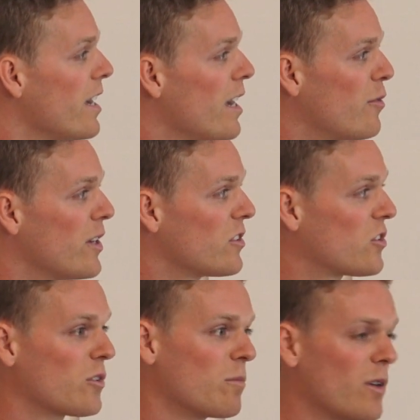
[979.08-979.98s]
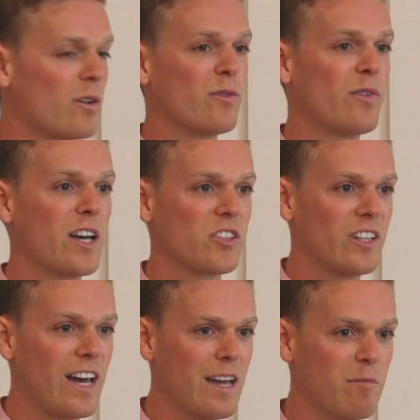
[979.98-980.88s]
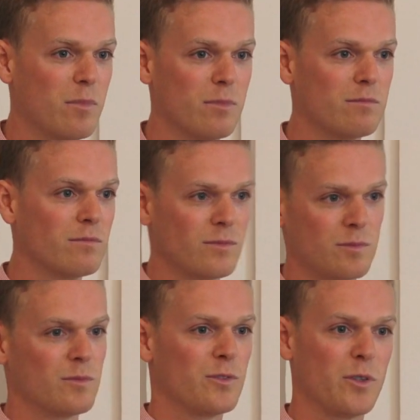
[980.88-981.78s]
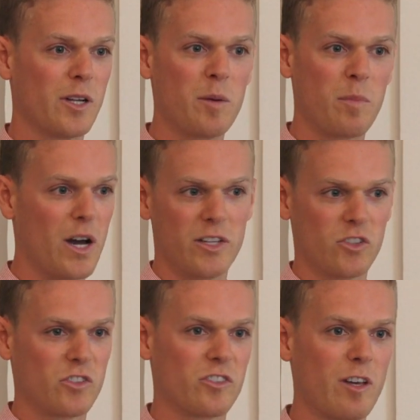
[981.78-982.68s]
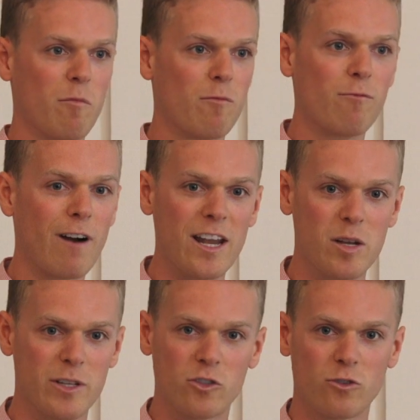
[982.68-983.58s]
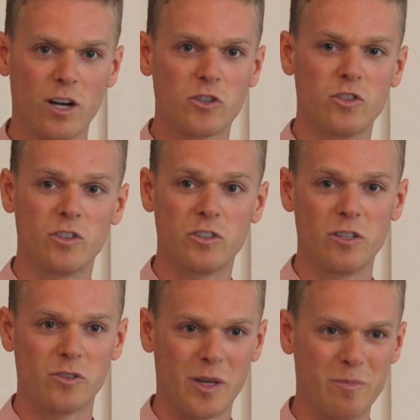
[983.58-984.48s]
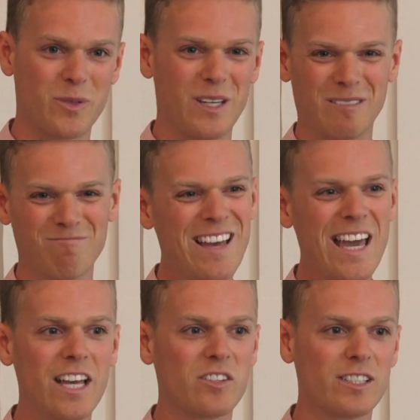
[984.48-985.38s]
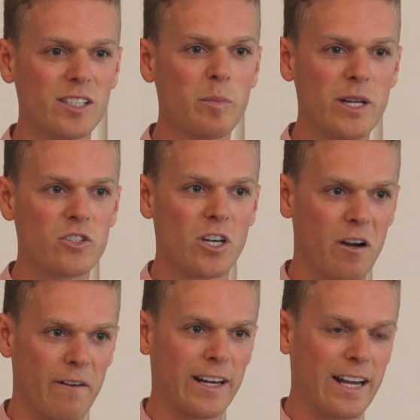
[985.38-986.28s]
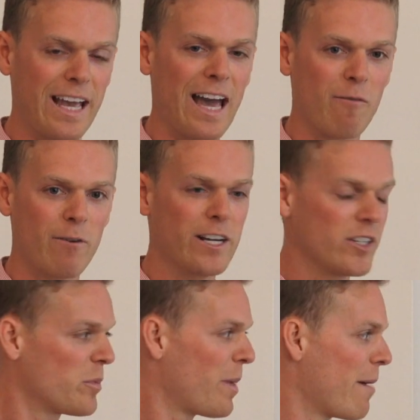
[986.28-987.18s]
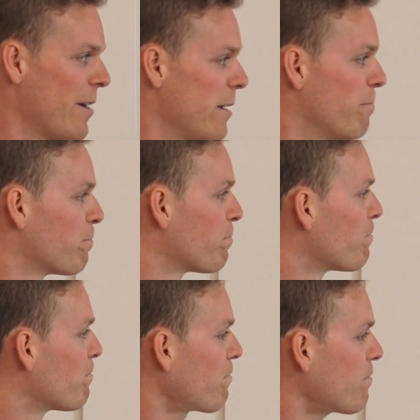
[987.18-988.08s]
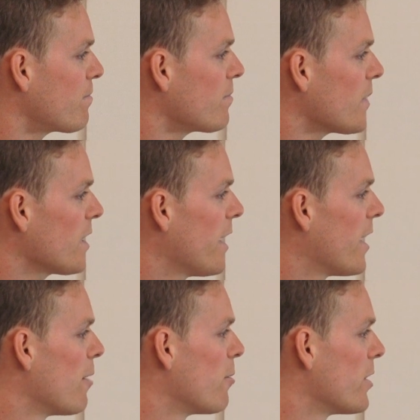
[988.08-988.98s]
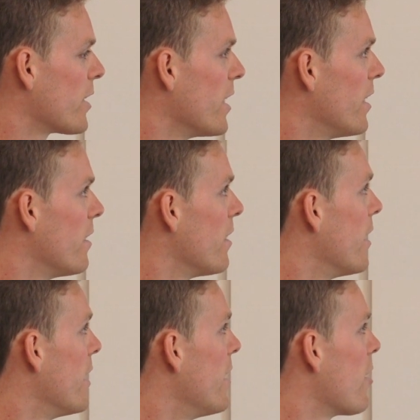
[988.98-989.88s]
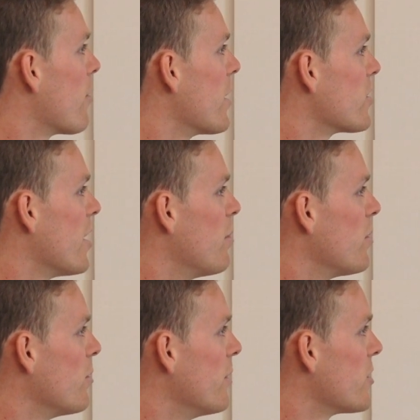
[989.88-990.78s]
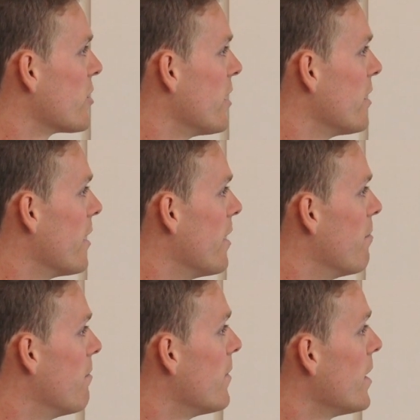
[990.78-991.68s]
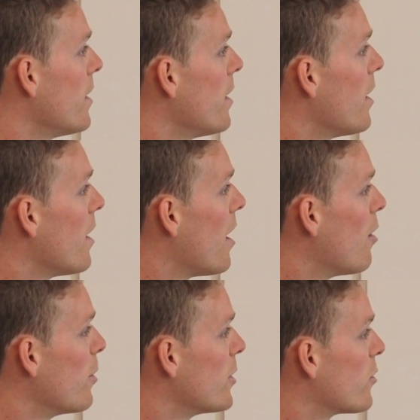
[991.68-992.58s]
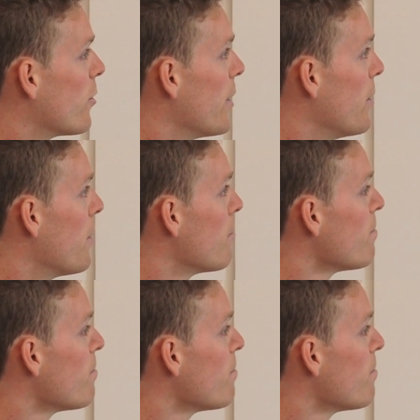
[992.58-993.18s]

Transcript: If it's first name followed by just some random instruction to do something, it's a little bit jarring and it can read as spammy. We'll look at another example which I'll whiz through.